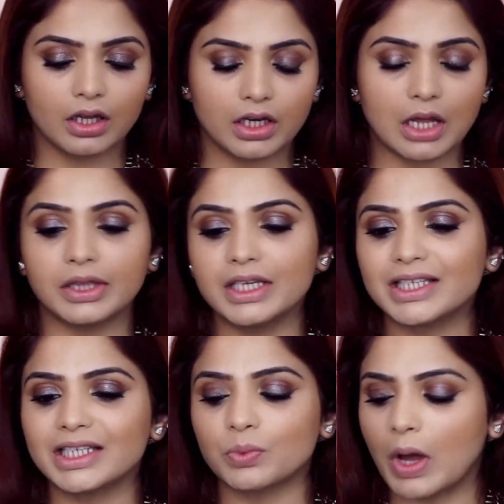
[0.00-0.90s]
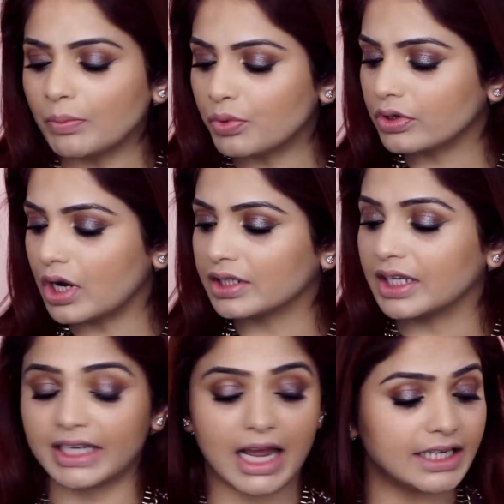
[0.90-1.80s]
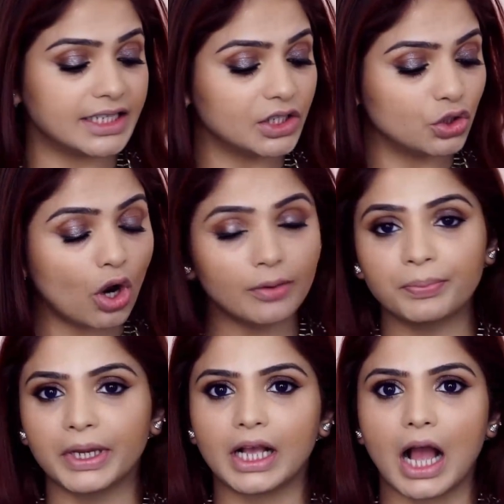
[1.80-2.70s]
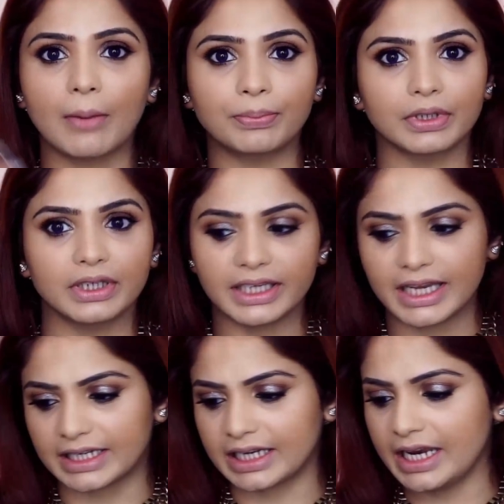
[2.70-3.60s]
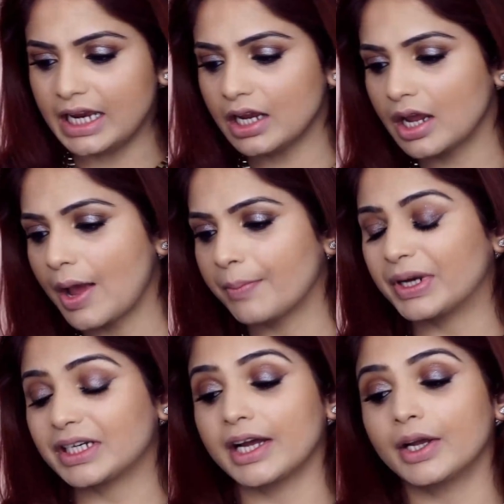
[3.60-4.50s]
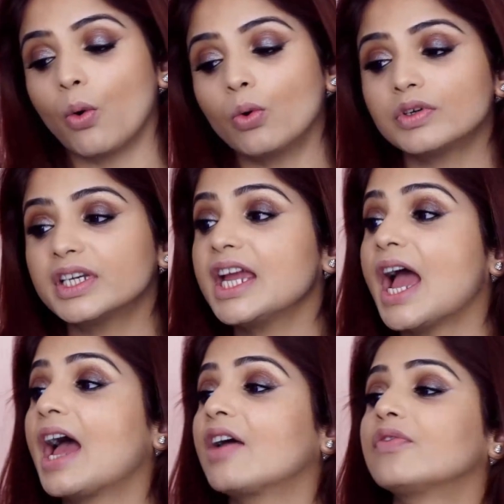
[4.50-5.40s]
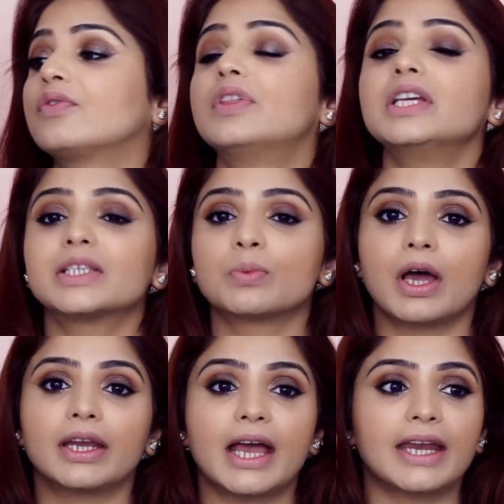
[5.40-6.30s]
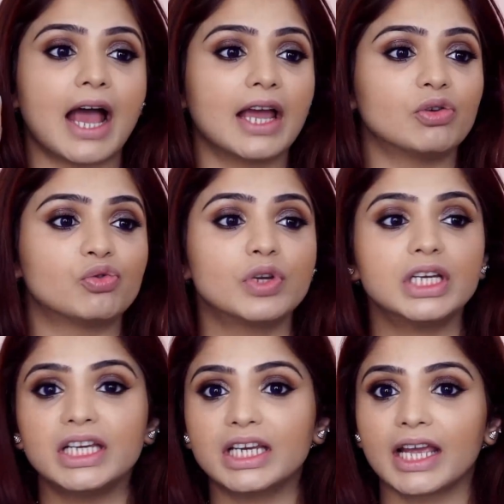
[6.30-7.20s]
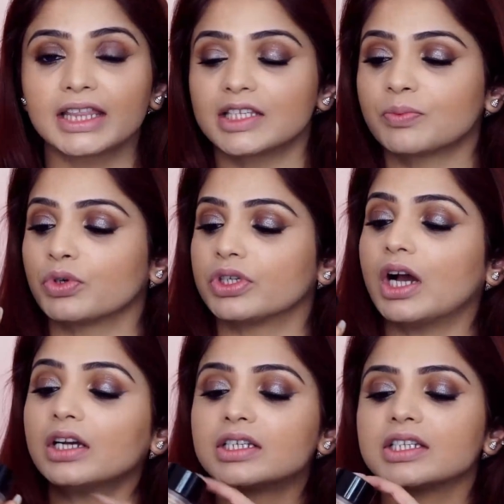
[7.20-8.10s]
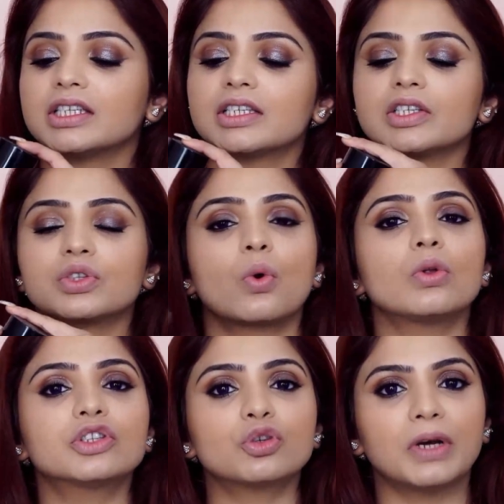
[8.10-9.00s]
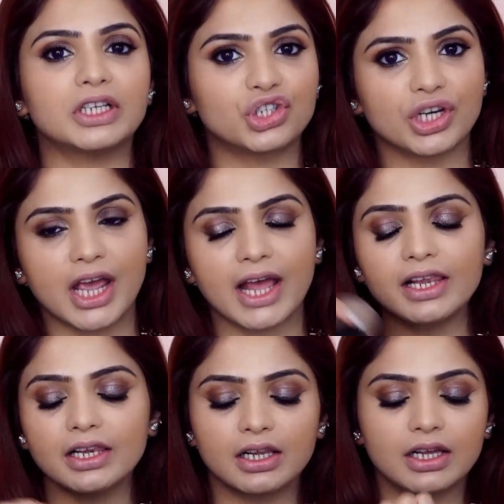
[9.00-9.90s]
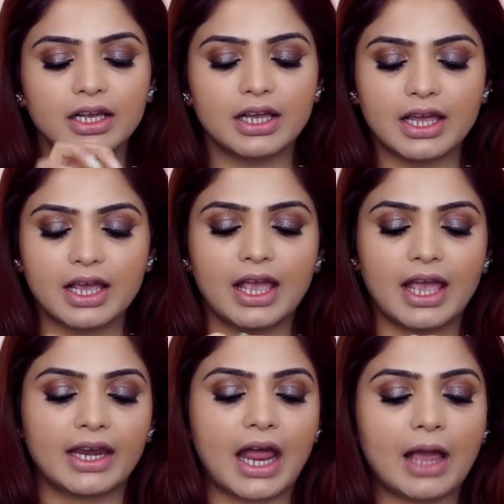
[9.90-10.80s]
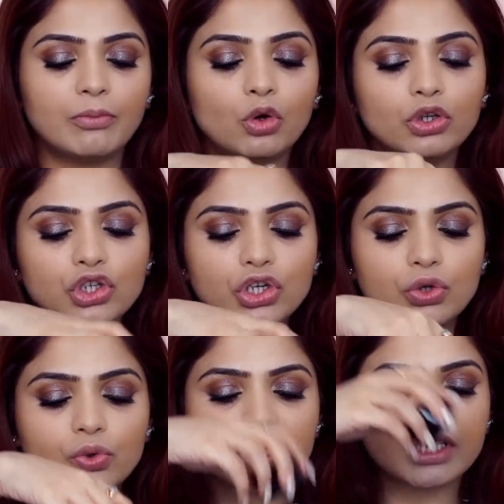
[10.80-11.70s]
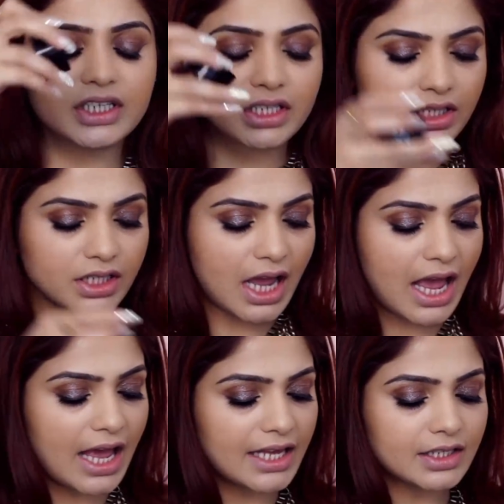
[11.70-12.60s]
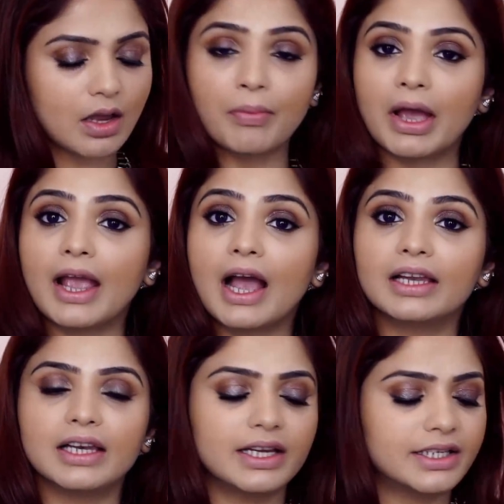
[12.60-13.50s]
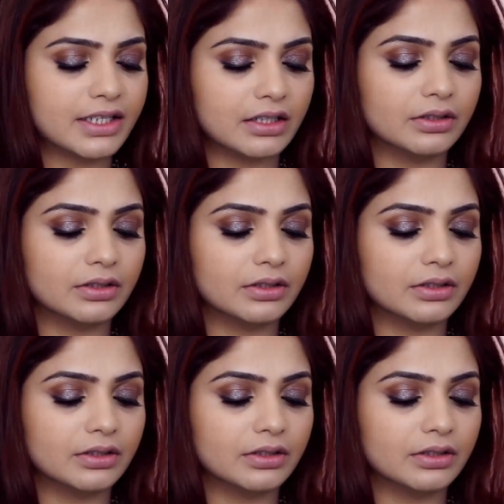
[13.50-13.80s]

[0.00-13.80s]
Now this is one product that I did not pick up lately, but I already have this one and I really like this product. This is also by Chanel, and I'm going to use it as my highlighter.